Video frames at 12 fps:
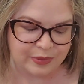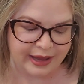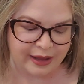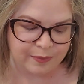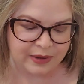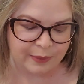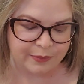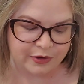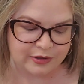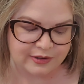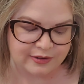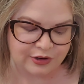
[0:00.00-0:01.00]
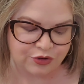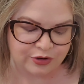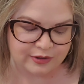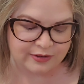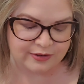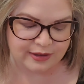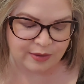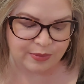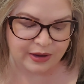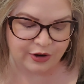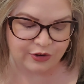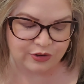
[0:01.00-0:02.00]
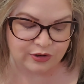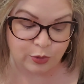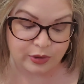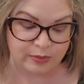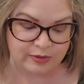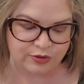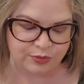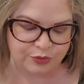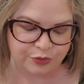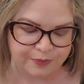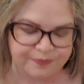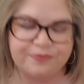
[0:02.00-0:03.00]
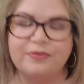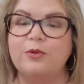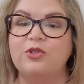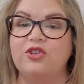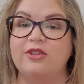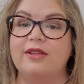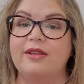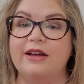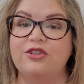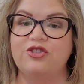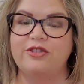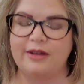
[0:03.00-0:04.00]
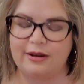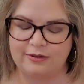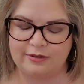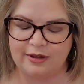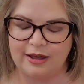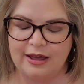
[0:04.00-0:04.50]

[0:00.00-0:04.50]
black pepper, citrus, compared to Lord of Misrule, which is a lush scent.